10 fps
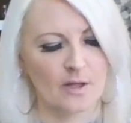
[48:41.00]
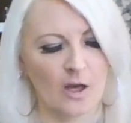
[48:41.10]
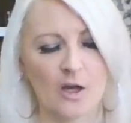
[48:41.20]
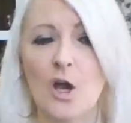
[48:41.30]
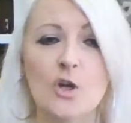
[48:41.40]

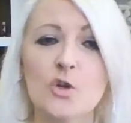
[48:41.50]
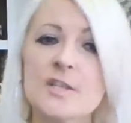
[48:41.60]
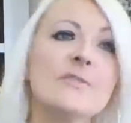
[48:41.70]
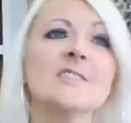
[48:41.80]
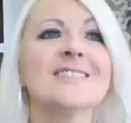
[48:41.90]
I, I
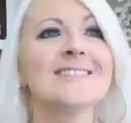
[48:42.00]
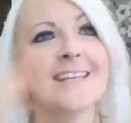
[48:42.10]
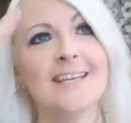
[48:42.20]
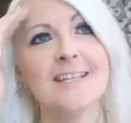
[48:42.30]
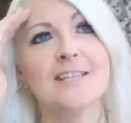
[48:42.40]
couldn't even
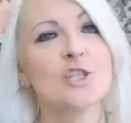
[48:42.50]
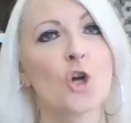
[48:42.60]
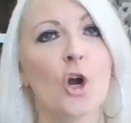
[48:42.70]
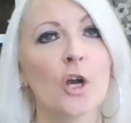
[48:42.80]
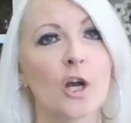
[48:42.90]
see the
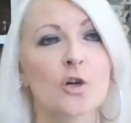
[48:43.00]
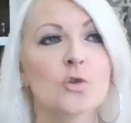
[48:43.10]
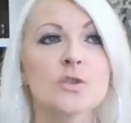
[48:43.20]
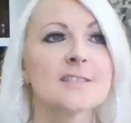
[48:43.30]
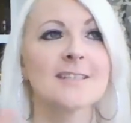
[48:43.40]
joy, I
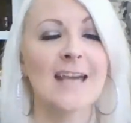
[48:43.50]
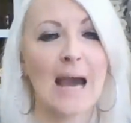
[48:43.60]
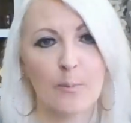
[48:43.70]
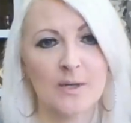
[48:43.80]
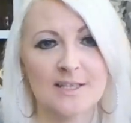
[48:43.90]
couldn't see
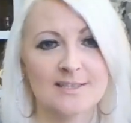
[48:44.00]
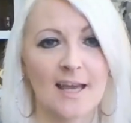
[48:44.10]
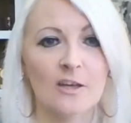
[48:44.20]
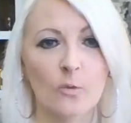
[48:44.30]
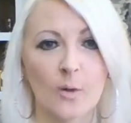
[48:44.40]
happiness
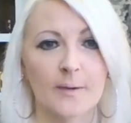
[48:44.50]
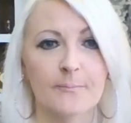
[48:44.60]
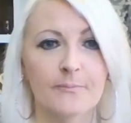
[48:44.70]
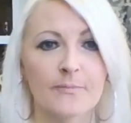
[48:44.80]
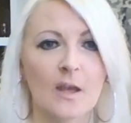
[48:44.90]
anywhere.
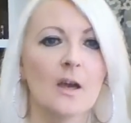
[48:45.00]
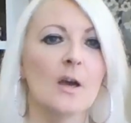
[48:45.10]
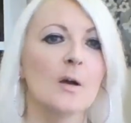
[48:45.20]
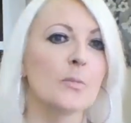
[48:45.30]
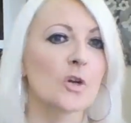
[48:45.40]

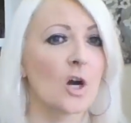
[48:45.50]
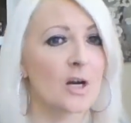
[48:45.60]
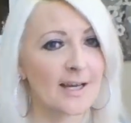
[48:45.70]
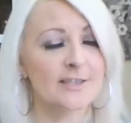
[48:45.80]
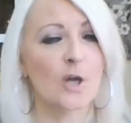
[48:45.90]
But
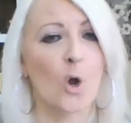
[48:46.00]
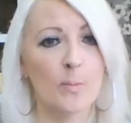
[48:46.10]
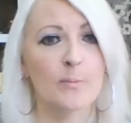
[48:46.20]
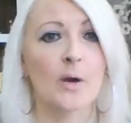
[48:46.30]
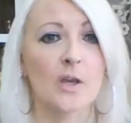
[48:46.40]
God had to
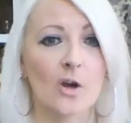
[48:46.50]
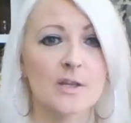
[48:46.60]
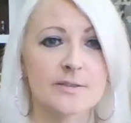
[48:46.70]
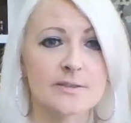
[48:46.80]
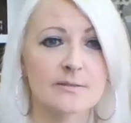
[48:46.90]
open my
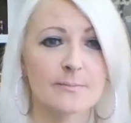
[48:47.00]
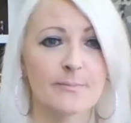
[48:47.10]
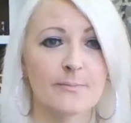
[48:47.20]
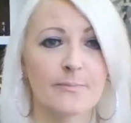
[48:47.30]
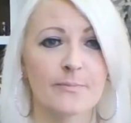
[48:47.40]
eyes.
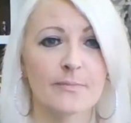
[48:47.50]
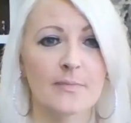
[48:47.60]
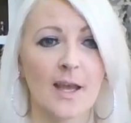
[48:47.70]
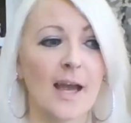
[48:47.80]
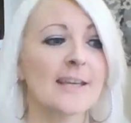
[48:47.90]

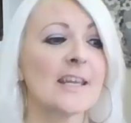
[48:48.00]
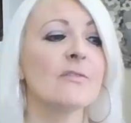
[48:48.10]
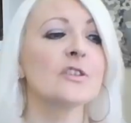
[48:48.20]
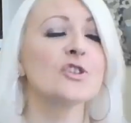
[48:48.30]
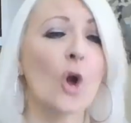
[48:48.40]
And
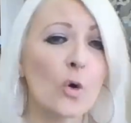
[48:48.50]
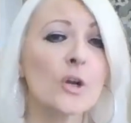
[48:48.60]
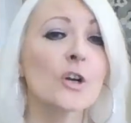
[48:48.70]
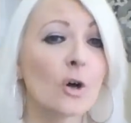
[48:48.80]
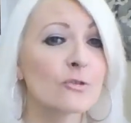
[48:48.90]
even though
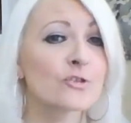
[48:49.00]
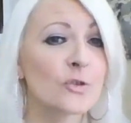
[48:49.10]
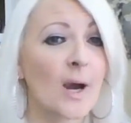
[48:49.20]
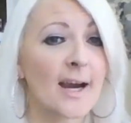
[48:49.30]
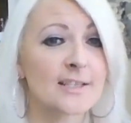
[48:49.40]
you're going
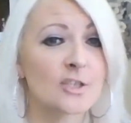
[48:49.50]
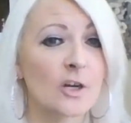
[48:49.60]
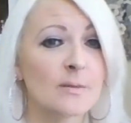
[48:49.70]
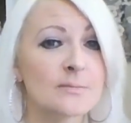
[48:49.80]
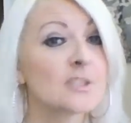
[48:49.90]
through hard
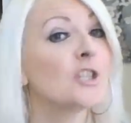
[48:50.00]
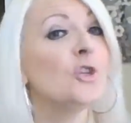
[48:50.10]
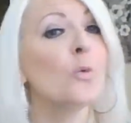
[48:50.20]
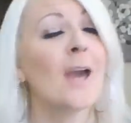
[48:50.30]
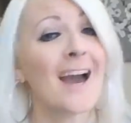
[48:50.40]
times,
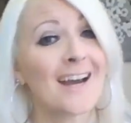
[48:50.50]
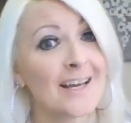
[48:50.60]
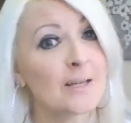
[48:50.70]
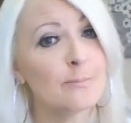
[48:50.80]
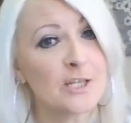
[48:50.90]
you
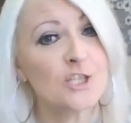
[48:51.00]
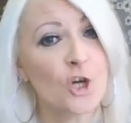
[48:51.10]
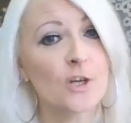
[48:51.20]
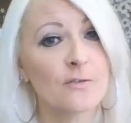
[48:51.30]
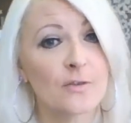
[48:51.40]
can be
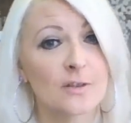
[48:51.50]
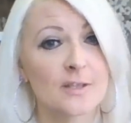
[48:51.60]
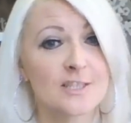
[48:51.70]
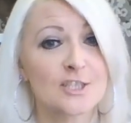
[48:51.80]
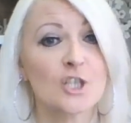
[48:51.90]
joyful.
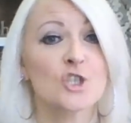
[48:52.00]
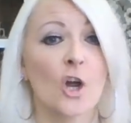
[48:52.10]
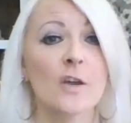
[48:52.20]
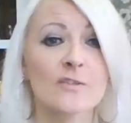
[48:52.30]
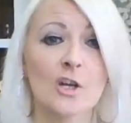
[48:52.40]
It's the
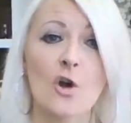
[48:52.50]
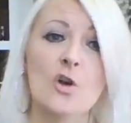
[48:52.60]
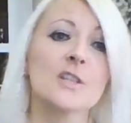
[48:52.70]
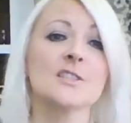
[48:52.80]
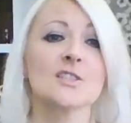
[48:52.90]
joy of the
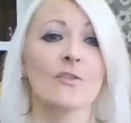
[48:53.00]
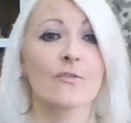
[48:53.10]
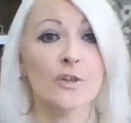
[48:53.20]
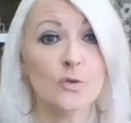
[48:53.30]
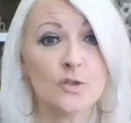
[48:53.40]
Lord, it's the
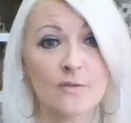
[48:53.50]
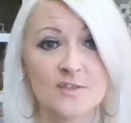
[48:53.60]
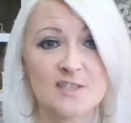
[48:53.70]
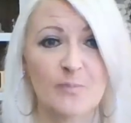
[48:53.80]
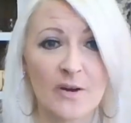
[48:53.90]
fruit of
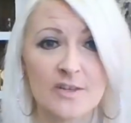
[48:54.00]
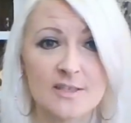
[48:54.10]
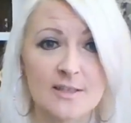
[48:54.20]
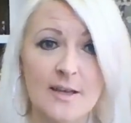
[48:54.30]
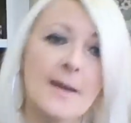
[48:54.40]
the Spirit.